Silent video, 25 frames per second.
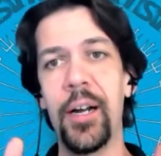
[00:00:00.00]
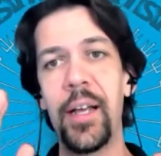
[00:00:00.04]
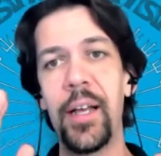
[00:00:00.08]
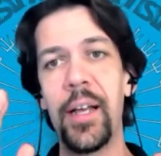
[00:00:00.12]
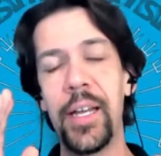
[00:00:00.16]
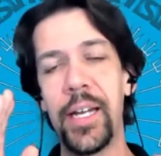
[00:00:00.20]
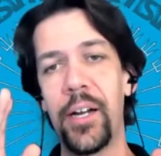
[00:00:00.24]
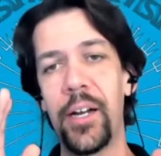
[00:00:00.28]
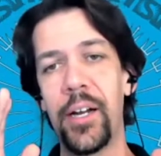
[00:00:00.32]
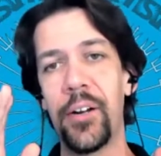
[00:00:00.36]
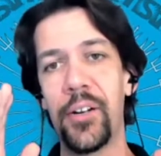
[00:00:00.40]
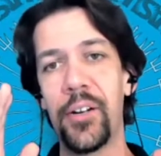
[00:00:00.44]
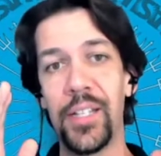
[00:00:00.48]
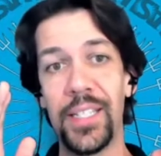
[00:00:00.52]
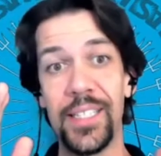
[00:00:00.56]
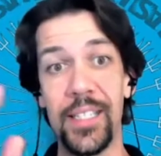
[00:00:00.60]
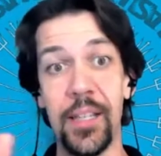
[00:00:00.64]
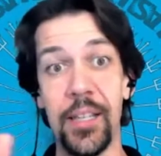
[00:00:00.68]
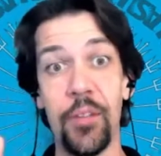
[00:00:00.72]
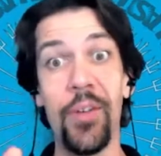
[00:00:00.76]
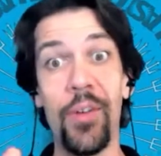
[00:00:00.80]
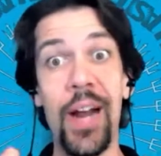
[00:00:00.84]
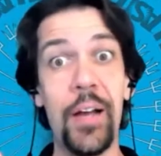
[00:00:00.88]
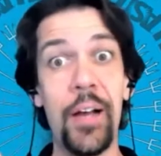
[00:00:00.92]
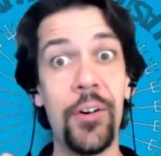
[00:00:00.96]
Here is the
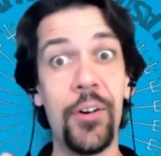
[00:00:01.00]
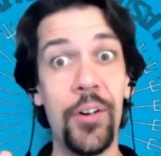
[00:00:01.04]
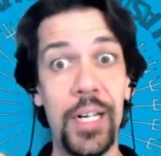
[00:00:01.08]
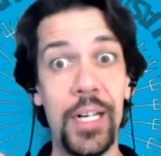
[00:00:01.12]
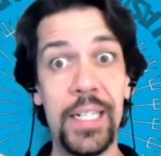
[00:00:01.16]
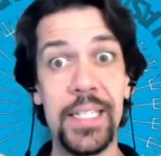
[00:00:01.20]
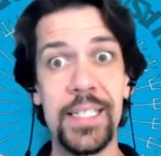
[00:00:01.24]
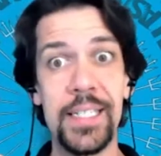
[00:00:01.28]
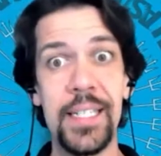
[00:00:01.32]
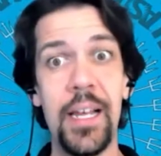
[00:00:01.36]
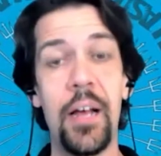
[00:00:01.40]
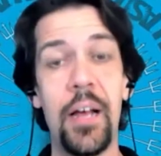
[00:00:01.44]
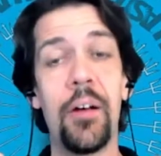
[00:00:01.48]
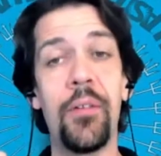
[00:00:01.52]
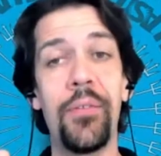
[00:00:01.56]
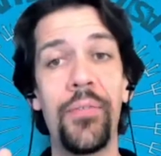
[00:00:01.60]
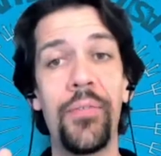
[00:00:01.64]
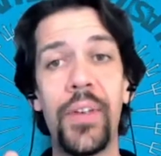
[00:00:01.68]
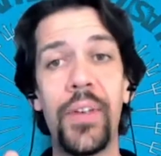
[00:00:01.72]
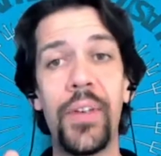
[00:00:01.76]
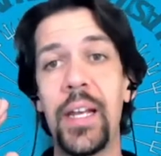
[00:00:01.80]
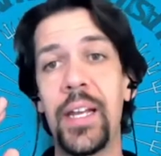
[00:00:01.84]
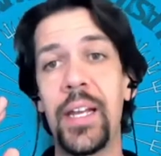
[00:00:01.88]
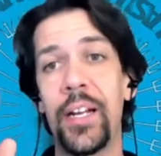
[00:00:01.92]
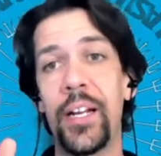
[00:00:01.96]
router itself.
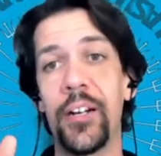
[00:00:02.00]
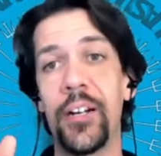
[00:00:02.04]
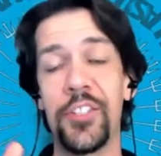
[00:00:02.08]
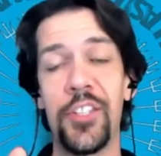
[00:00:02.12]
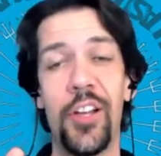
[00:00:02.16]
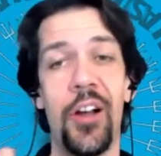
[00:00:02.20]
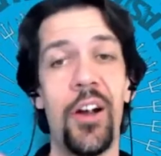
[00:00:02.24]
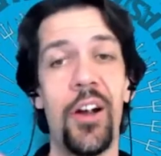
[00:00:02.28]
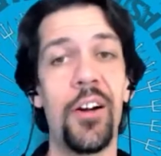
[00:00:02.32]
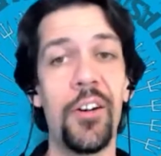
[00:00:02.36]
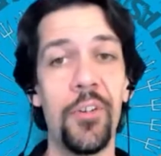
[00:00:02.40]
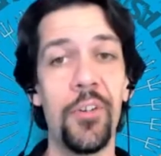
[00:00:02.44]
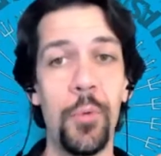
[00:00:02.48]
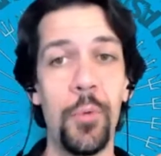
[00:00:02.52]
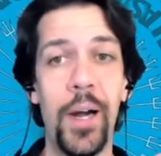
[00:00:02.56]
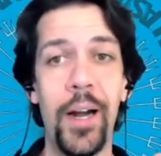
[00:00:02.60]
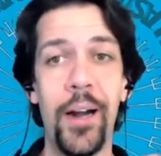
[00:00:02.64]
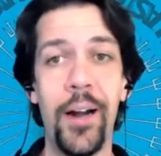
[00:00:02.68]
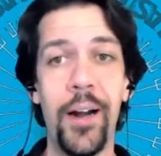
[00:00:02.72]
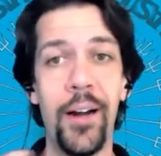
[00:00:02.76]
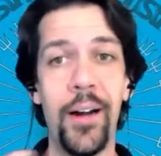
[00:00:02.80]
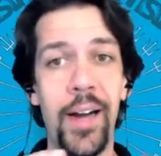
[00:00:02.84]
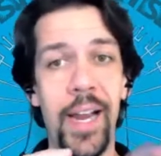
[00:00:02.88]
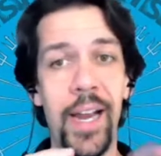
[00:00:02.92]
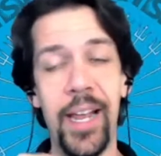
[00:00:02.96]
Here's the
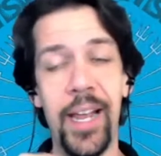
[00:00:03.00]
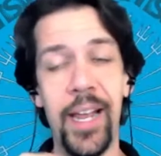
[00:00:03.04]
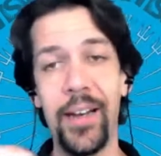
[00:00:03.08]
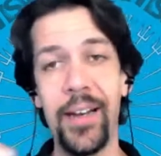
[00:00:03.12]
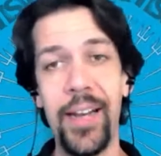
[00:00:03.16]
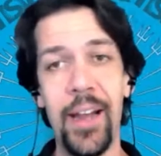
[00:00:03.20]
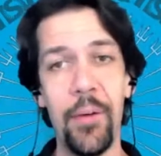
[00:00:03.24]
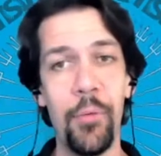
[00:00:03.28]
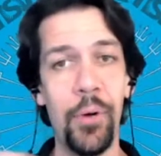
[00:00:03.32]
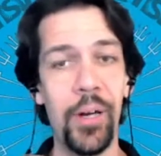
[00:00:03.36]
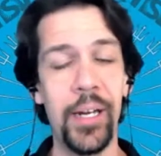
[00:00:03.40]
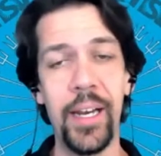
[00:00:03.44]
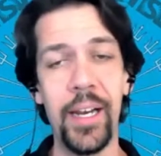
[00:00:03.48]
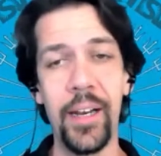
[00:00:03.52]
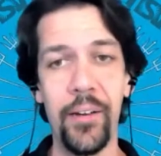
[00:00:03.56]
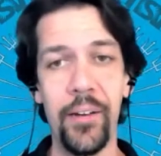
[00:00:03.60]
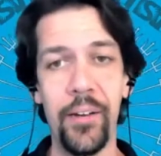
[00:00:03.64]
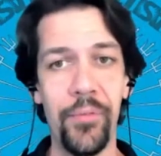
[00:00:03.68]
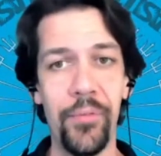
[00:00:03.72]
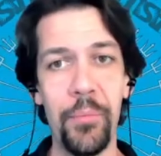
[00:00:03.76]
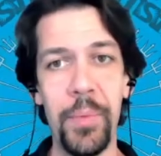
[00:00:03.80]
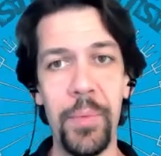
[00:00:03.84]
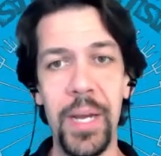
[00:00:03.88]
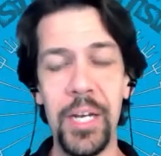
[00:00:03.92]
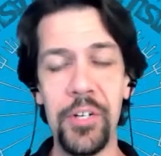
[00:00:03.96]
hardware and networking
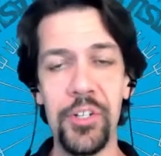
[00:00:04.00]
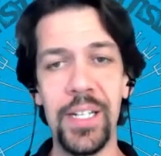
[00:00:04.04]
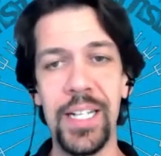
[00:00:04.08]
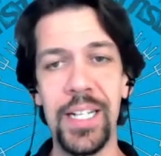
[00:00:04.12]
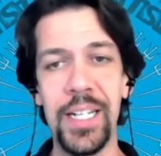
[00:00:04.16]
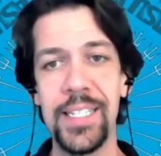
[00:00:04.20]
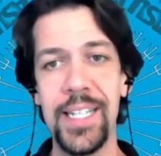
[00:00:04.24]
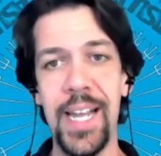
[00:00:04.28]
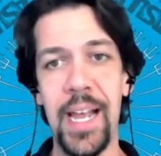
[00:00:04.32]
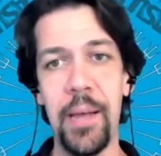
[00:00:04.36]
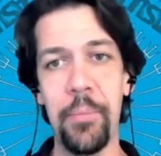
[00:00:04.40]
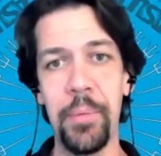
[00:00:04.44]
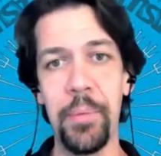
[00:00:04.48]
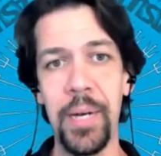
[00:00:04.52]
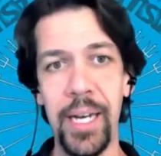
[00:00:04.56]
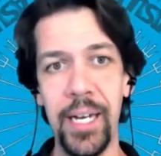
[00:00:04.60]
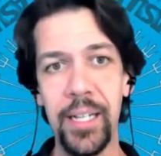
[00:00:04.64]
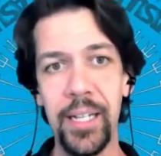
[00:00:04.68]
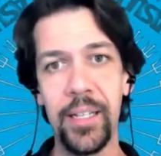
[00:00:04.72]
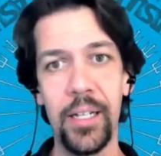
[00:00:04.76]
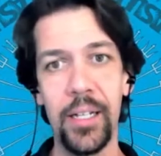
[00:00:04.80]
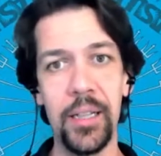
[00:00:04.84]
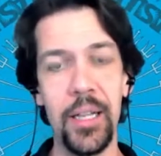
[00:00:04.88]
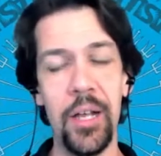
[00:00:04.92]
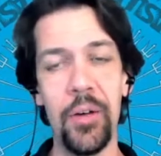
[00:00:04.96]
information that's happening at
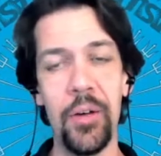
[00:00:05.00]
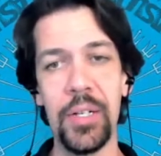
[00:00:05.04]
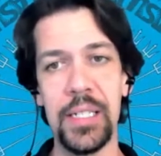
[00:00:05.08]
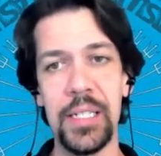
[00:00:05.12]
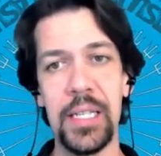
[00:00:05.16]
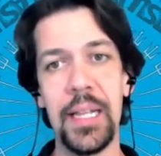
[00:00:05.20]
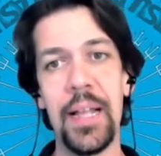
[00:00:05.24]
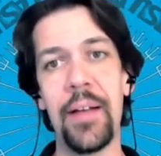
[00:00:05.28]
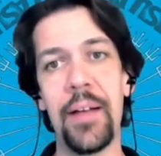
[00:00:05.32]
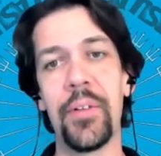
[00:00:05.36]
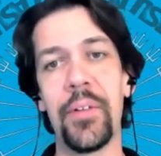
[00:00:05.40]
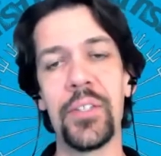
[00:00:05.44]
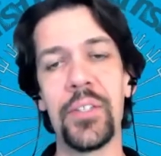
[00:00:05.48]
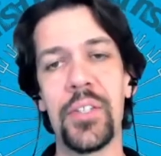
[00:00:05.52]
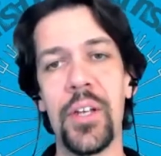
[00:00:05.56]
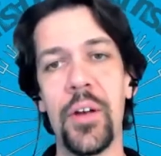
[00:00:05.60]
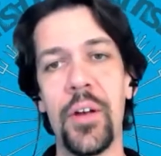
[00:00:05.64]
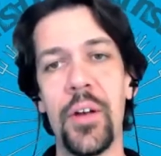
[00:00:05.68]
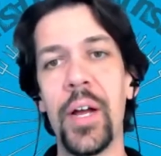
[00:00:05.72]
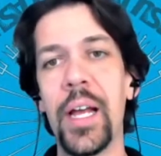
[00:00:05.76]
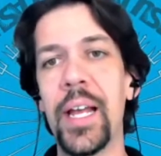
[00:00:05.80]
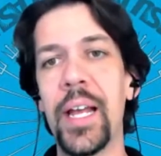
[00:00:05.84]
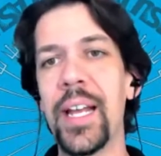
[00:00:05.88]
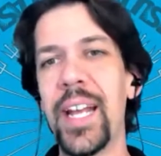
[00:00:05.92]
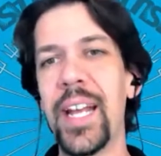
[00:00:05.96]
the lowest level.
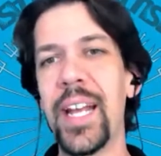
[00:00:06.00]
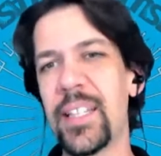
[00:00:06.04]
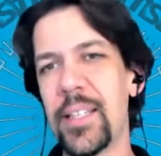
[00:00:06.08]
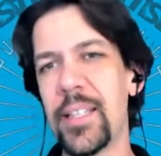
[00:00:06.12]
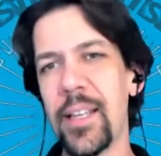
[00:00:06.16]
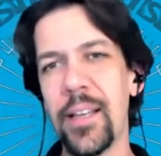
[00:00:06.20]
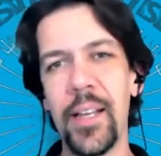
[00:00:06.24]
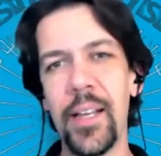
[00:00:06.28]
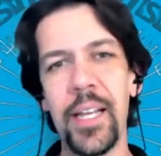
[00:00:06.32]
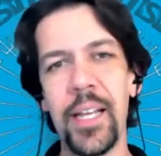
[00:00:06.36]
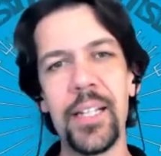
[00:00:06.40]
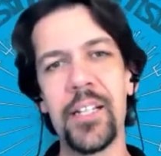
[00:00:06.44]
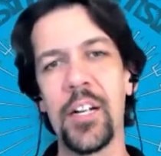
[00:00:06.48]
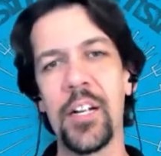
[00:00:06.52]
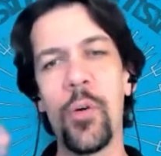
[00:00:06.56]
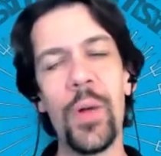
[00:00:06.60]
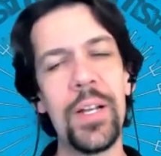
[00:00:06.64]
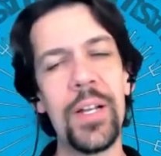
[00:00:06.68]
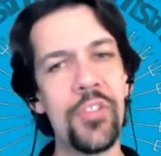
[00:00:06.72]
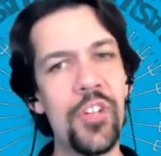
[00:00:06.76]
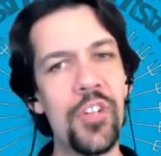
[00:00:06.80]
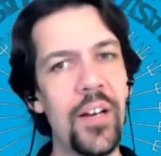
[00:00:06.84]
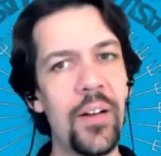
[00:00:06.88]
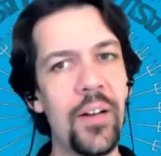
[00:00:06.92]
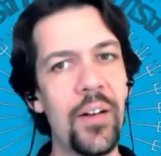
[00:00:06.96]
So it's a
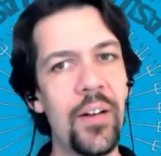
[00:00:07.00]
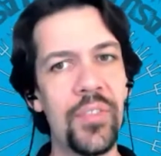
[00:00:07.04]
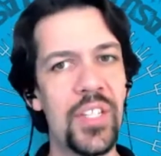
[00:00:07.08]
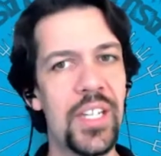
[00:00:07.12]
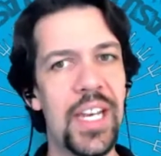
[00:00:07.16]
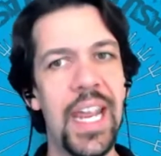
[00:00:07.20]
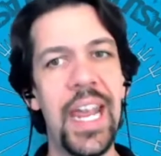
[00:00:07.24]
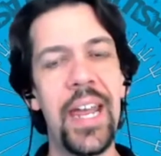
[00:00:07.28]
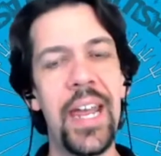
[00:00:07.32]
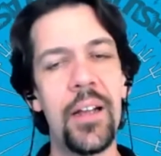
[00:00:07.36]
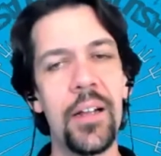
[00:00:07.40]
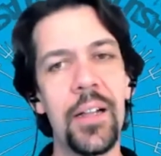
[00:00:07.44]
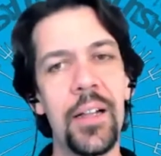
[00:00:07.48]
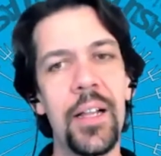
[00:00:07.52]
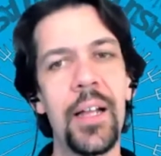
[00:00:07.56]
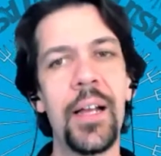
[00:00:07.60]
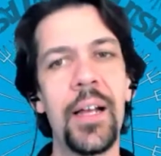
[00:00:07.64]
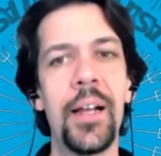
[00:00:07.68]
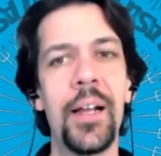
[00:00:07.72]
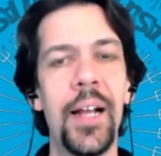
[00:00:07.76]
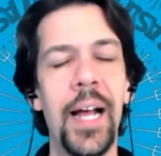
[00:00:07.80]
question of scale.